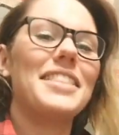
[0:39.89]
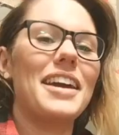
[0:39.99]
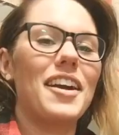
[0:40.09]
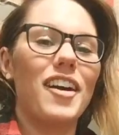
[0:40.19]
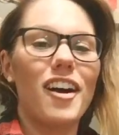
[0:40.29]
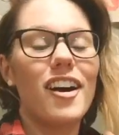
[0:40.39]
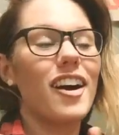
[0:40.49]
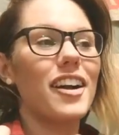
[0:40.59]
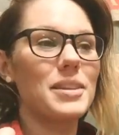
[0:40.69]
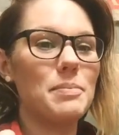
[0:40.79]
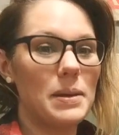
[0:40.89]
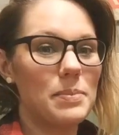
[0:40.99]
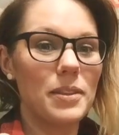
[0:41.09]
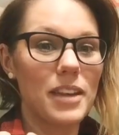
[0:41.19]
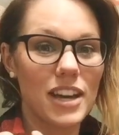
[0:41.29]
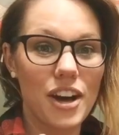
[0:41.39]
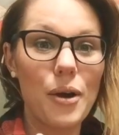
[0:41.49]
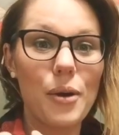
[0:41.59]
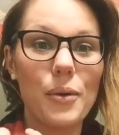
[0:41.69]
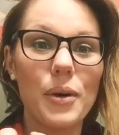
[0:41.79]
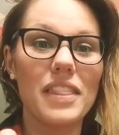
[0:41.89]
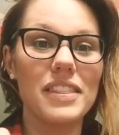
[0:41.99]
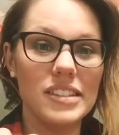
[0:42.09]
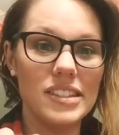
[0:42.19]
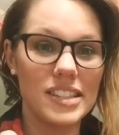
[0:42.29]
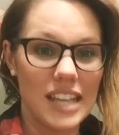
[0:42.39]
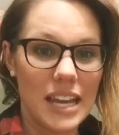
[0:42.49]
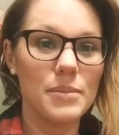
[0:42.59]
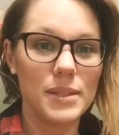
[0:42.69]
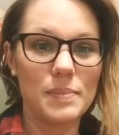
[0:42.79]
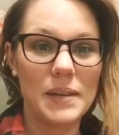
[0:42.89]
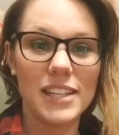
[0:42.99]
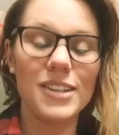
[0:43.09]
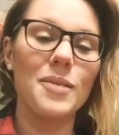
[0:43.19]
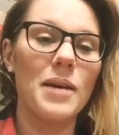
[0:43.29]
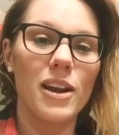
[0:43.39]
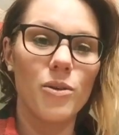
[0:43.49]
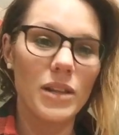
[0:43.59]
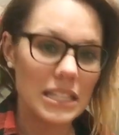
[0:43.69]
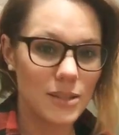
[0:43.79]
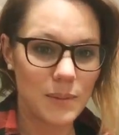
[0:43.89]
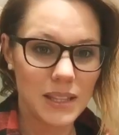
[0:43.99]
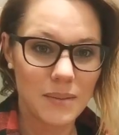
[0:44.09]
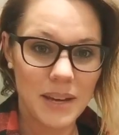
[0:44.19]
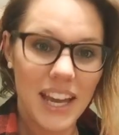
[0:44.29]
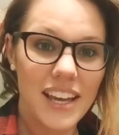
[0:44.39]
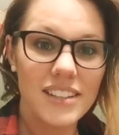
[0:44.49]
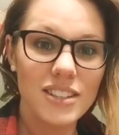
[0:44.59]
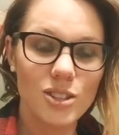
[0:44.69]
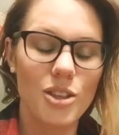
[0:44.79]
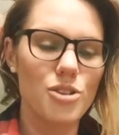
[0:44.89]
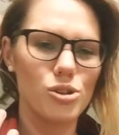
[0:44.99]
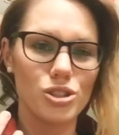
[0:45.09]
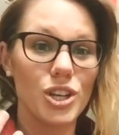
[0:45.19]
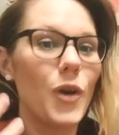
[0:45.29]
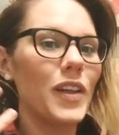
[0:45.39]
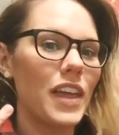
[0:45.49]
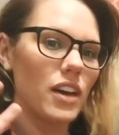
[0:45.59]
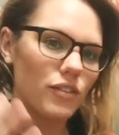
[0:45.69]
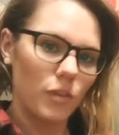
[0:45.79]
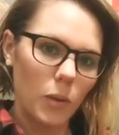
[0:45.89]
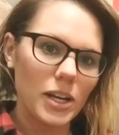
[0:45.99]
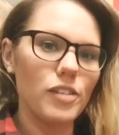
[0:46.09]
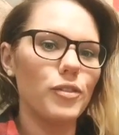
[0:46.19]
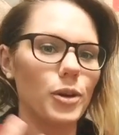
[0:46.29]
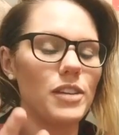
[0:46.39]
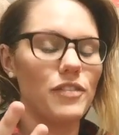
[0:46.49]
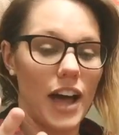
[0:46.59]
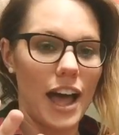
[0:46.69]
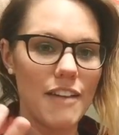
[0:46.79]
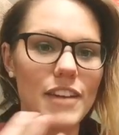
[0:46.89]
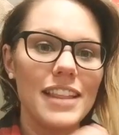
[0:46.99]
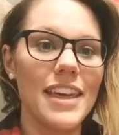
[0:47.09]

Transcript: There are the people that go the same speed no matter what the speed limit is. So they're usually going like 40, 45,